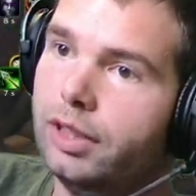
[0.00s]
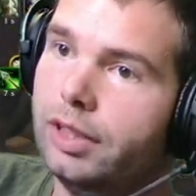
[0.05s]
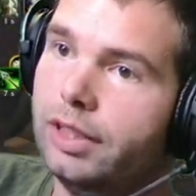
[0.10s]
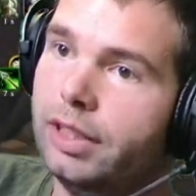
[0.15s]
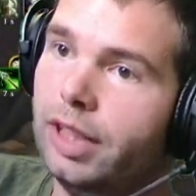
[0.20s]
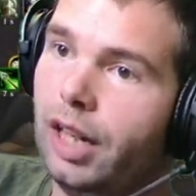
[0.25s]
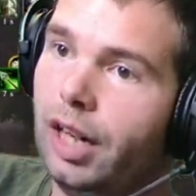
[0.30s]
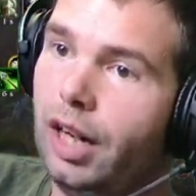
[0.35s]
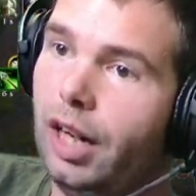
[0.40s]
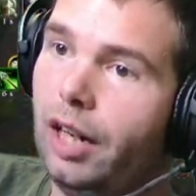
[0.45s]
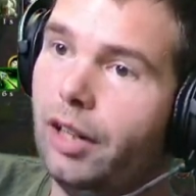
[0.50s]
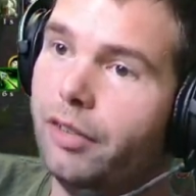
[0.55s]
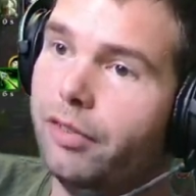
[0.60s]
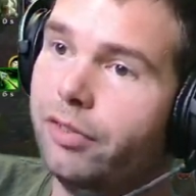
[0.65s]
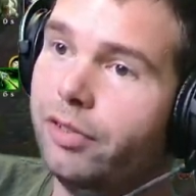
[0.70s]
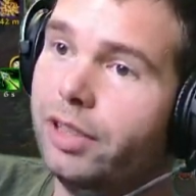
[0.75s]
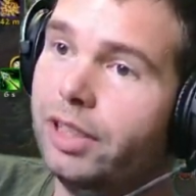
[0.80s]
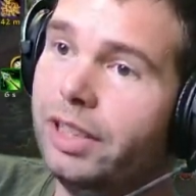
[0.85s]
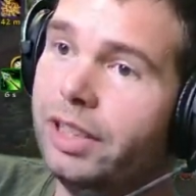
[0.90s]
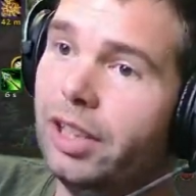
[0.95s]
The,
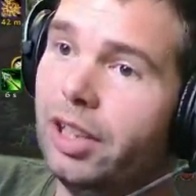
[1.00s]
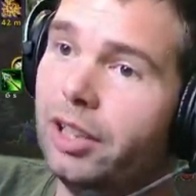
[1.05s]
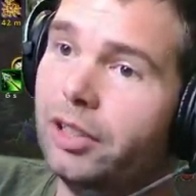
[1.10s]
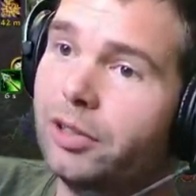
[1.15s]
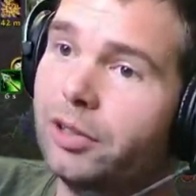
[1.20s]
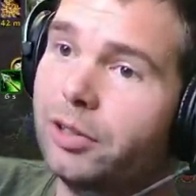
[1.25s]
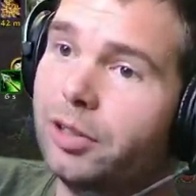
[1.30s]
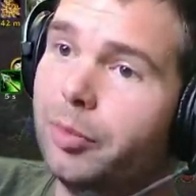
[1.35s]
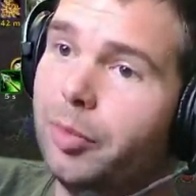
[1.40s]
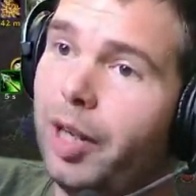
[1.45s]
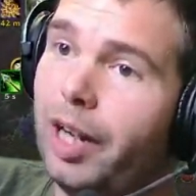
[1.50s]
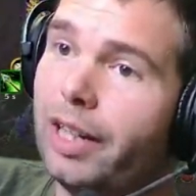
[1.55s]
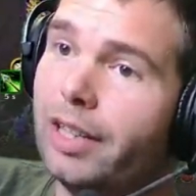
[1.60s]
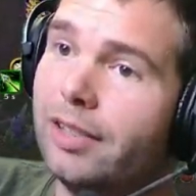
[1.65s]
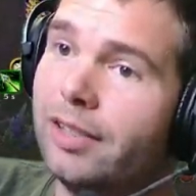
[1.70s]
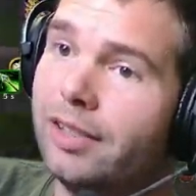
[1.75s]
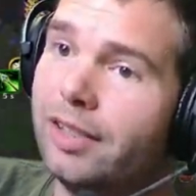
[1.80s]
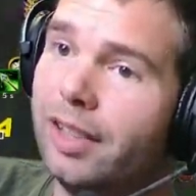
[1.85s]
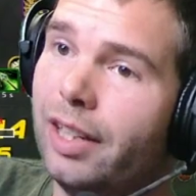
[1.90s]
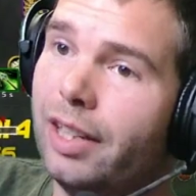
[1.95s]
uh, the freaking hunter in the
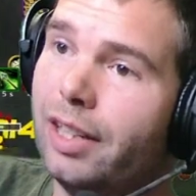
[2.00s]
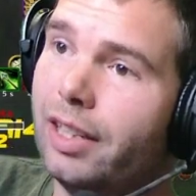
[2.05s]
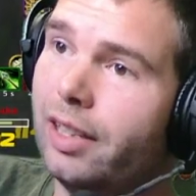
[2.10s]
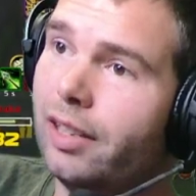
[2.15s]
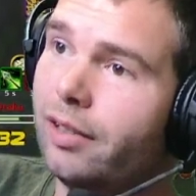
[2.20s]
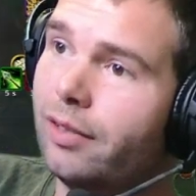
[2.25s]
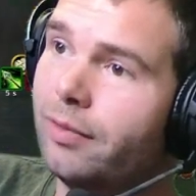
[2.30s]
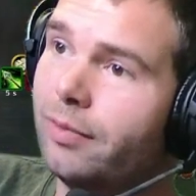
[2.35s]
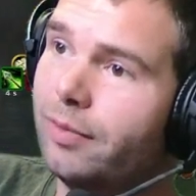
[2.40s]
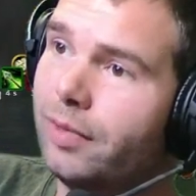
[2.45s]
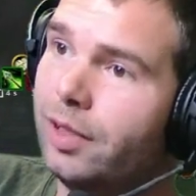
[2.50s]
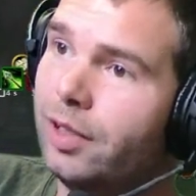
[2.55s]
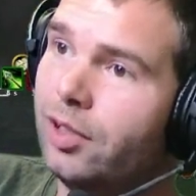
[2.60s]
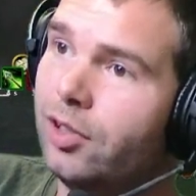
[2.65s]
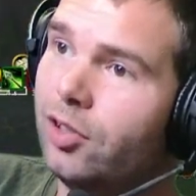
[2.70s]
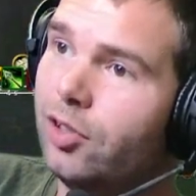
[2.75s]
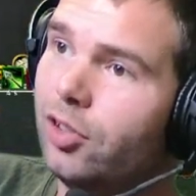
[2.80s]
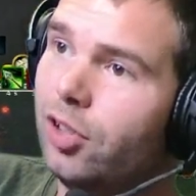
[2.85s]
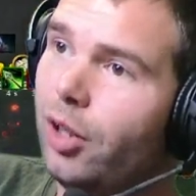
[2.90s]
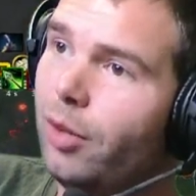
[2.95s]
back is taking
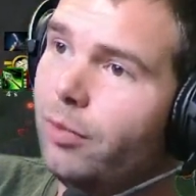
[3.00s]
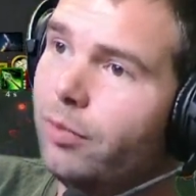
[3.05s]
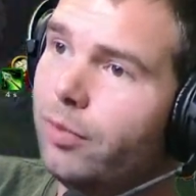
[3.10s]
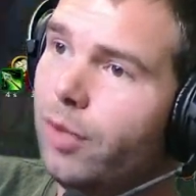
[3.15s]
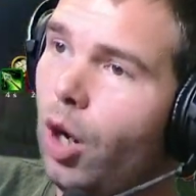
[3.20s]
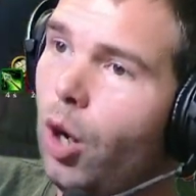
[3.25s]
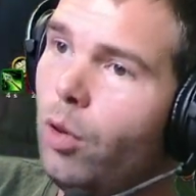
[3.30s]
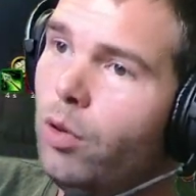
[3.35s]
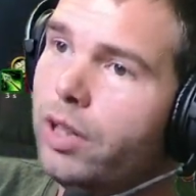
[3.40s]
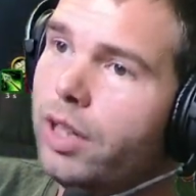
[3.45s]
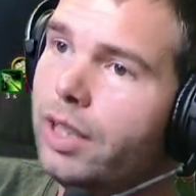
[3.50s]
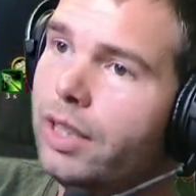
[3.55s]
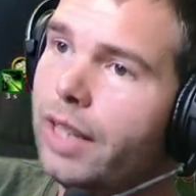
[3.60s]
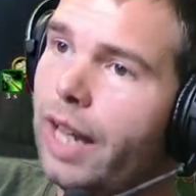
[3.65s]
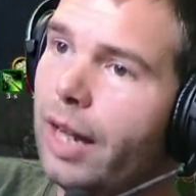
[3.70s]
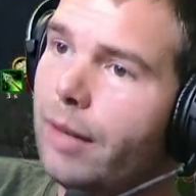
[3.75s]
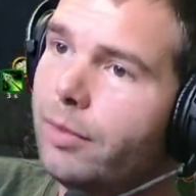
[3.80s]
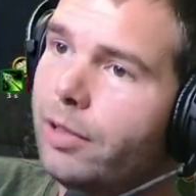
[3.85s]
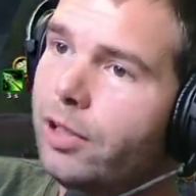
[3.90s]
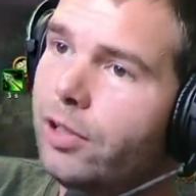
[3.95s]
some
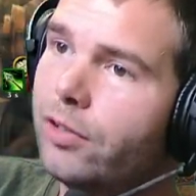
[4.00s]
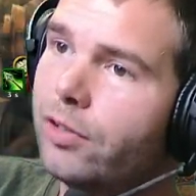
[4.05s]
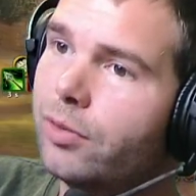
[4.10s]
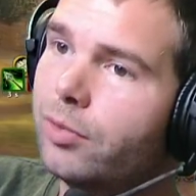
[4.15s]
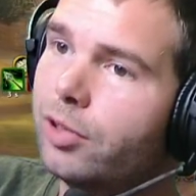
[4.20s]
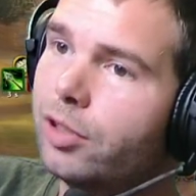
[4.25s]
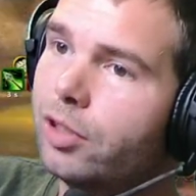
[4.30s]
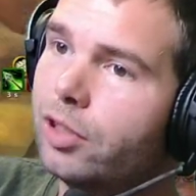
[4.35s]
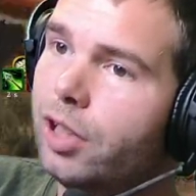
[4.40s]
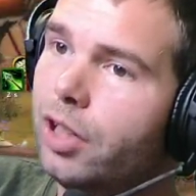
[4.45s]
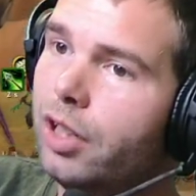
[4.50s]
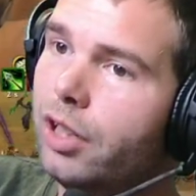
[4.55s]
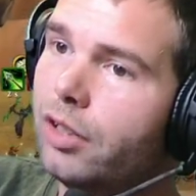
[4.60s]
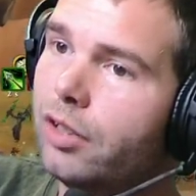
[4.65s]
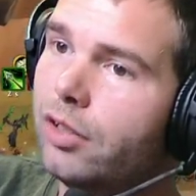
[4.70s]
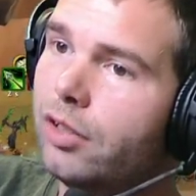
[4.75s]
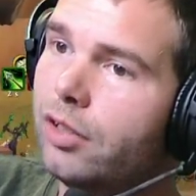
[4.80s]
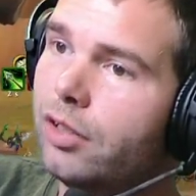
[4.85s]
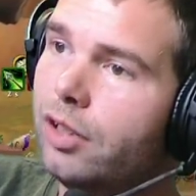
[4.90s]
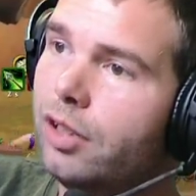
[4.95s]
okay damage from the
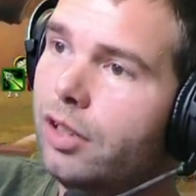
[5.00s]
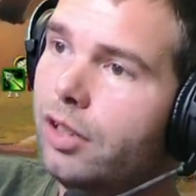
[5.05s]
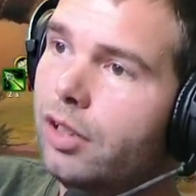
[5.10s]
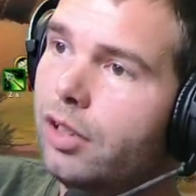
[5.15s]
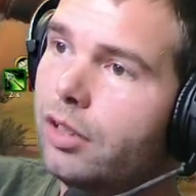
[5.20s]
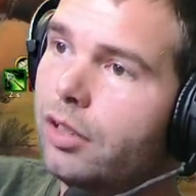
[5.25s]
dots.